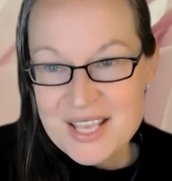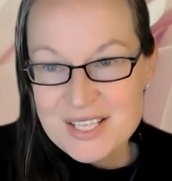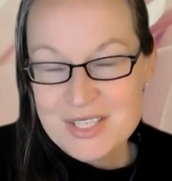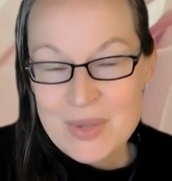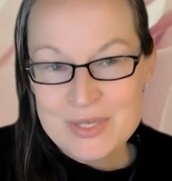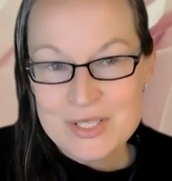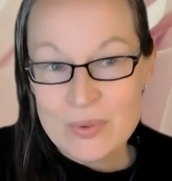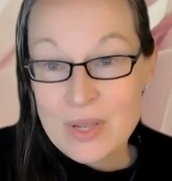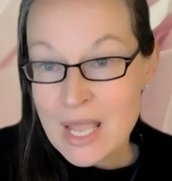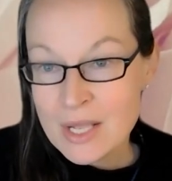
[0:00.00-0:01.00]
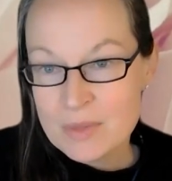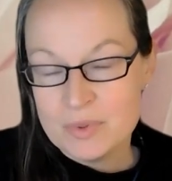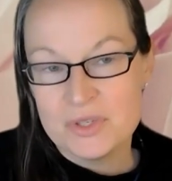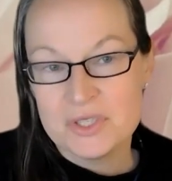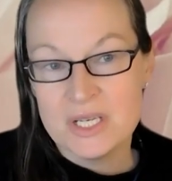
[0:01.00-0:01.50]
so-and-so younger
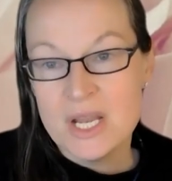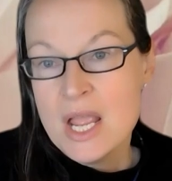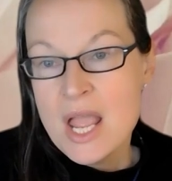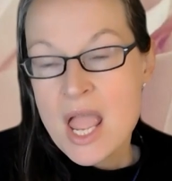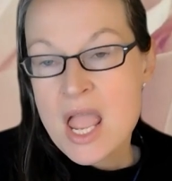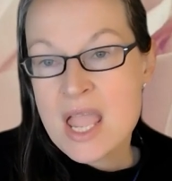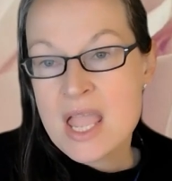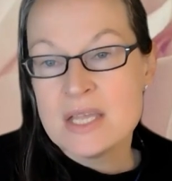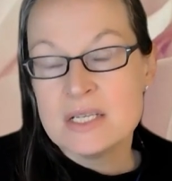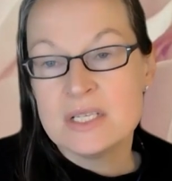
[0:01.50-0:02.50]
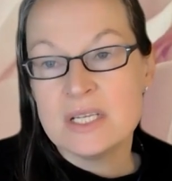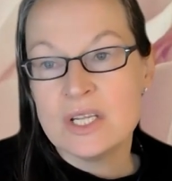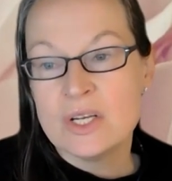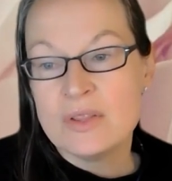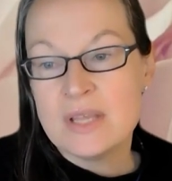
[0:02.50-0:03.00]
person. And,
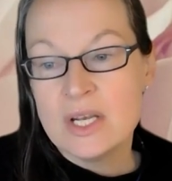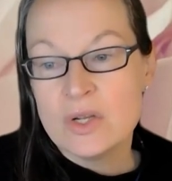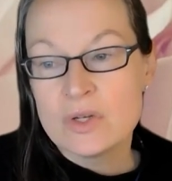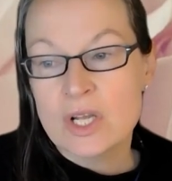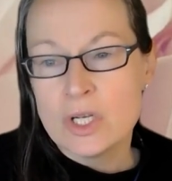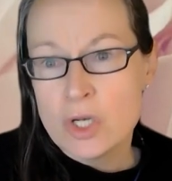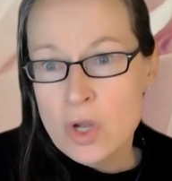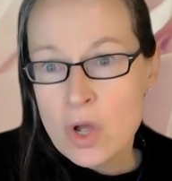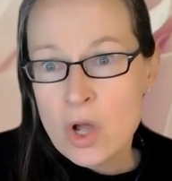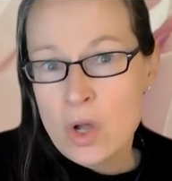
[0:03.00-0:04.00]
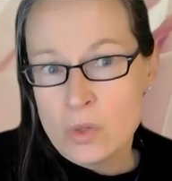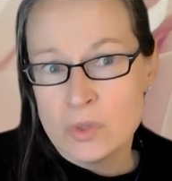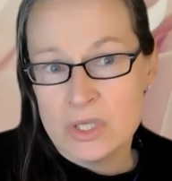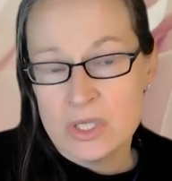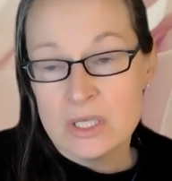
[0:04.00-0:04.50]
they look a lot
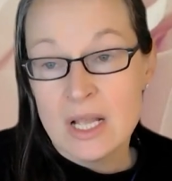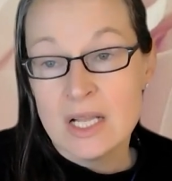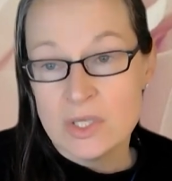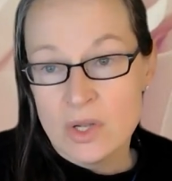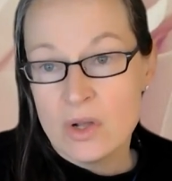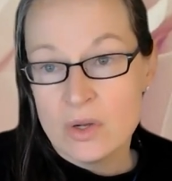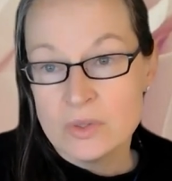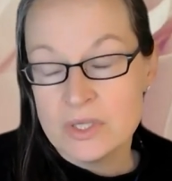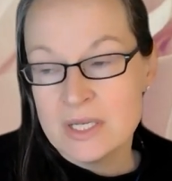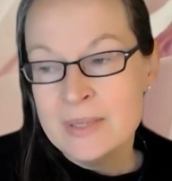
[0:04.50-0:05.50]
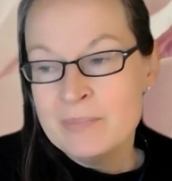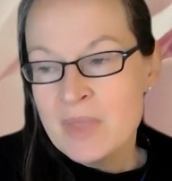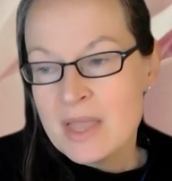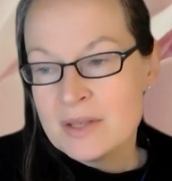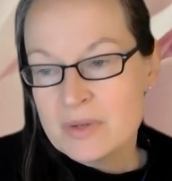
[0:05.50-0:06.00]
older.
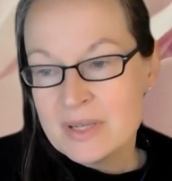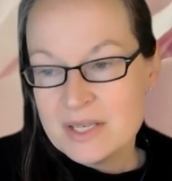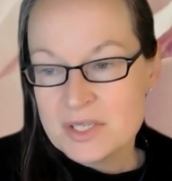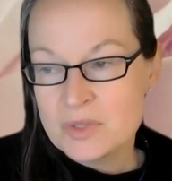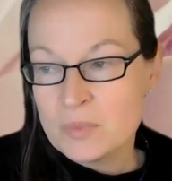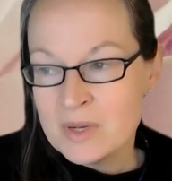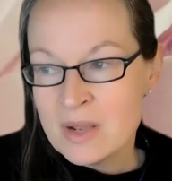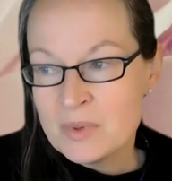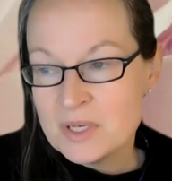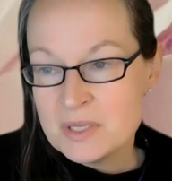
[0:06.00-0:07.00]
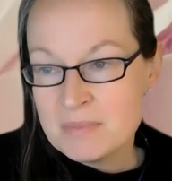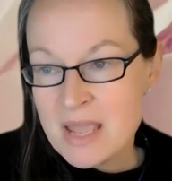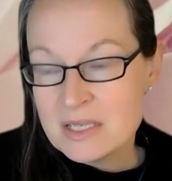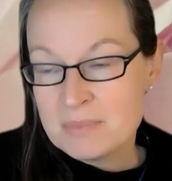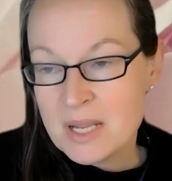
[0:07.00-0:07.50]
And so I guess when I wanted to
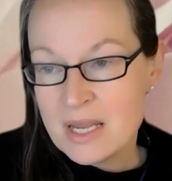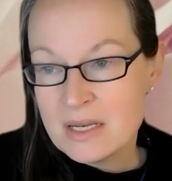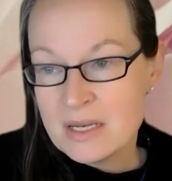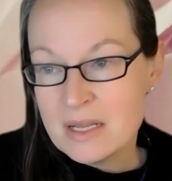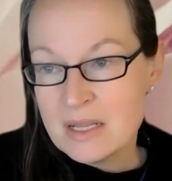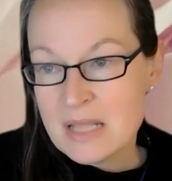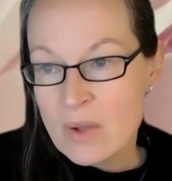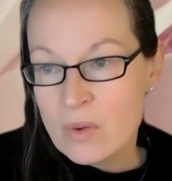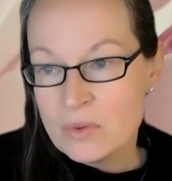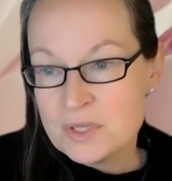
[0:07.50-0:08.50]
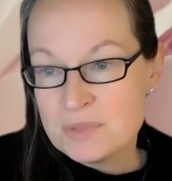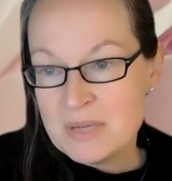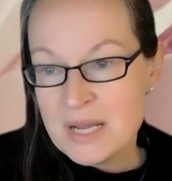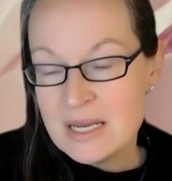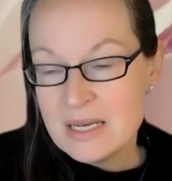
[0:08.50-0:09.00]
mansplain how old this
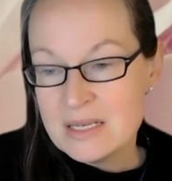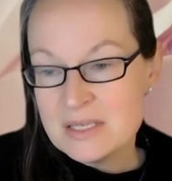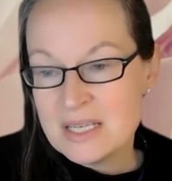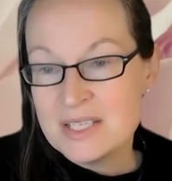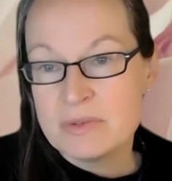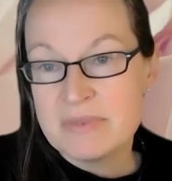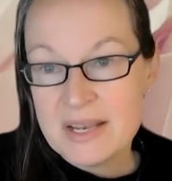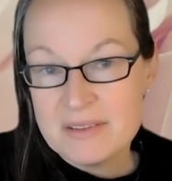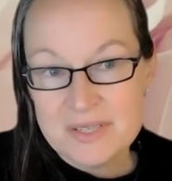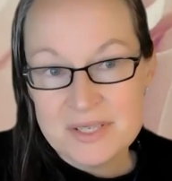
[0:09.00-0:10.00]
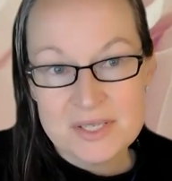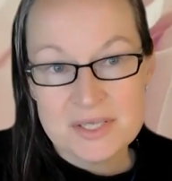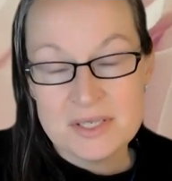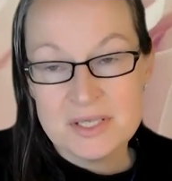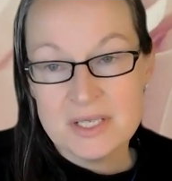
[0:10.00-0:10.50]
planet is, it's irrelevant,
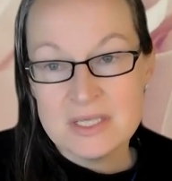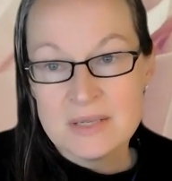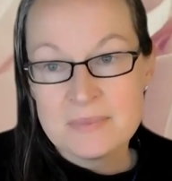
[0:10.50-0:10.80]
isn't it?